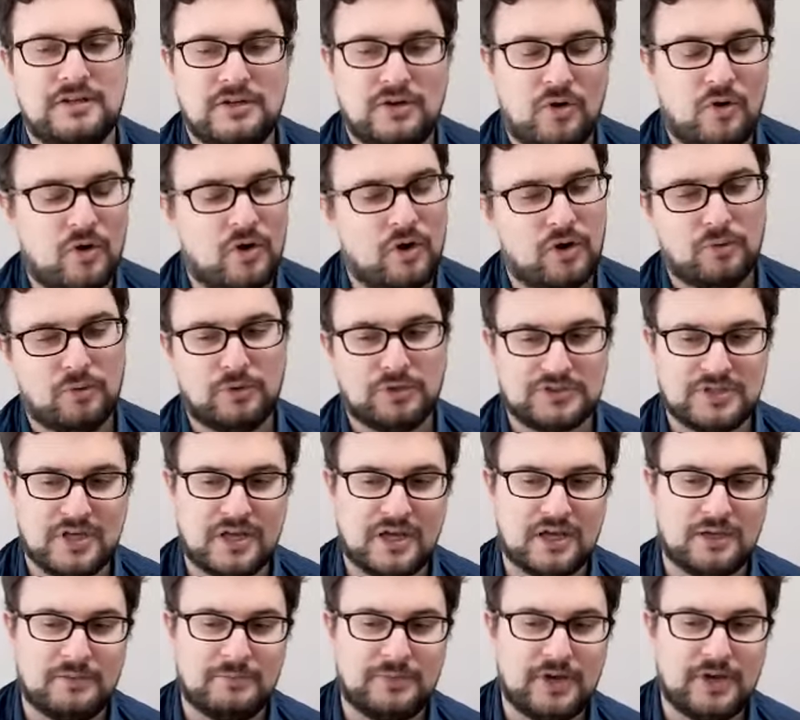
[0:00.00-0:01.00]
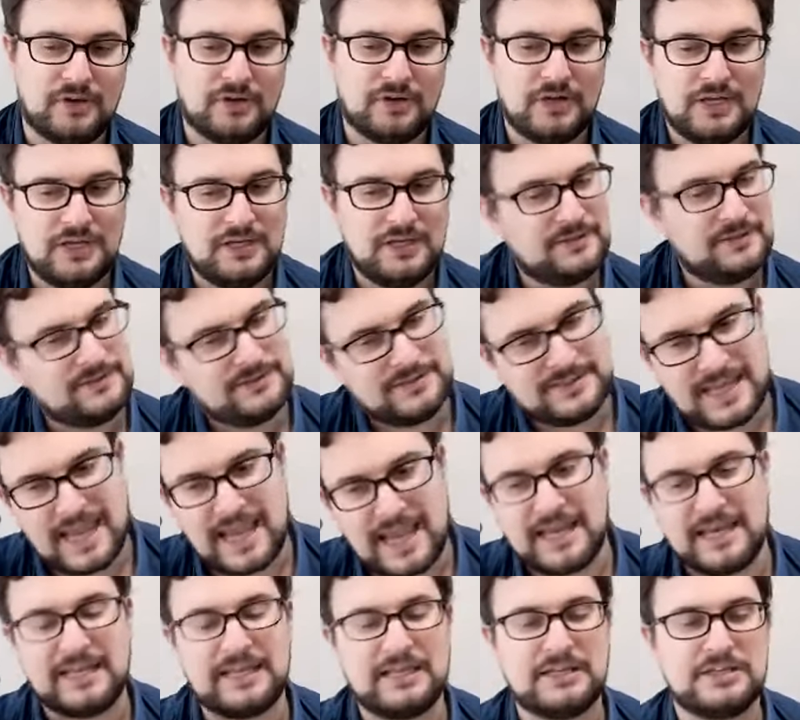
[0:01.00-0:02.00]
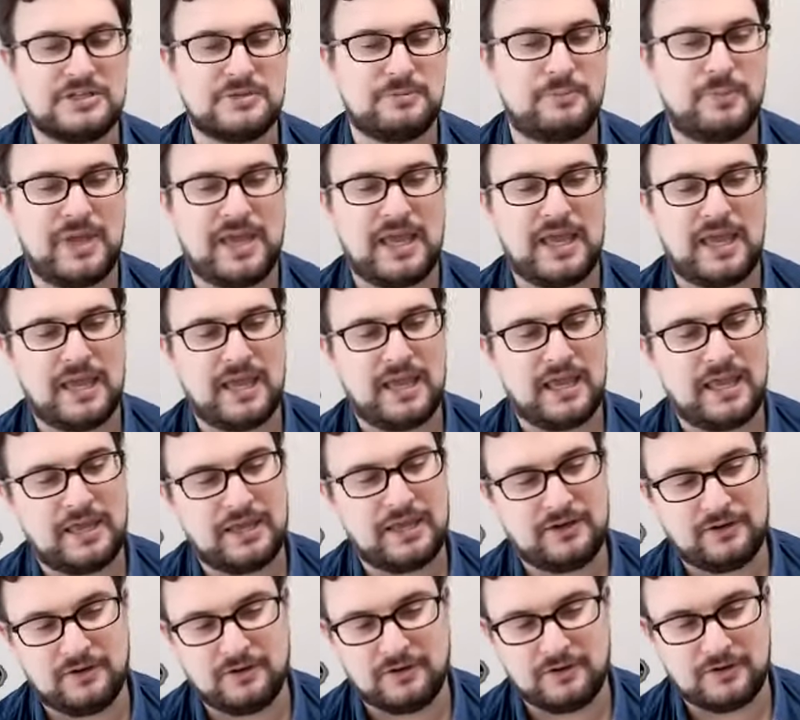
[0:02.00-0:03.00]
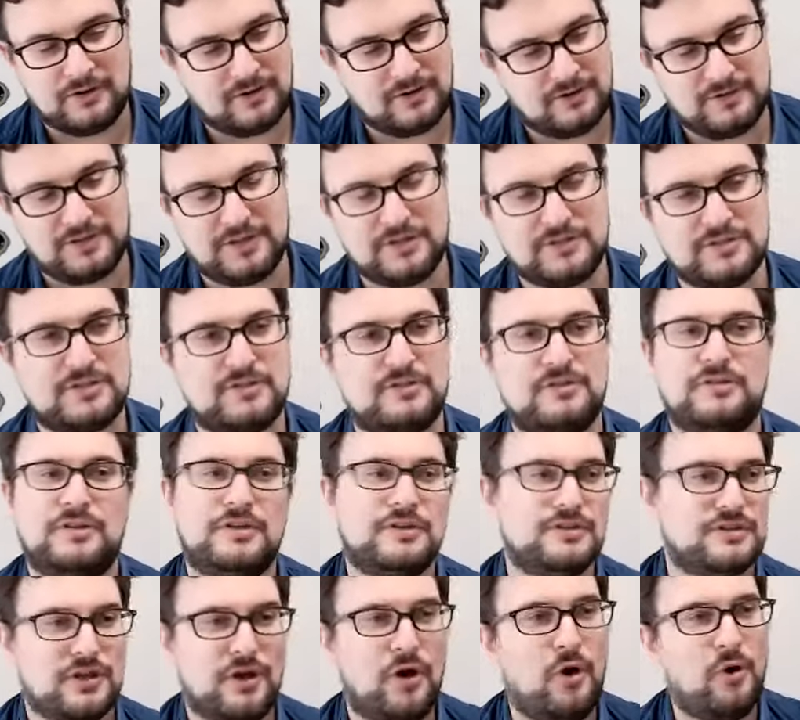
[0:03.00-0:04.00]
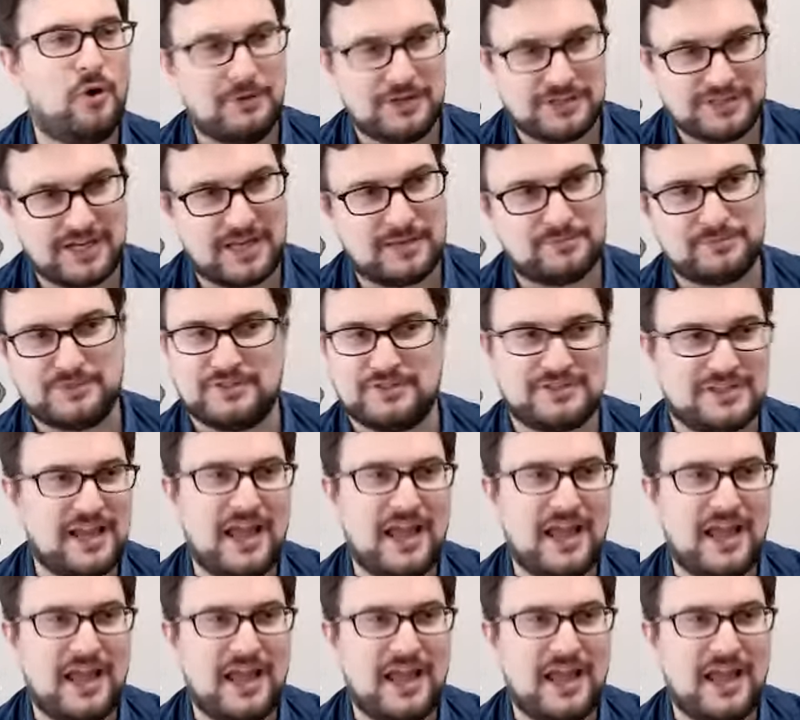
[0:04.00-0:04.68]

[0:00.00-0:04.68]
or we'll talk about dating in Japan, or there's a whole bunch of episodes.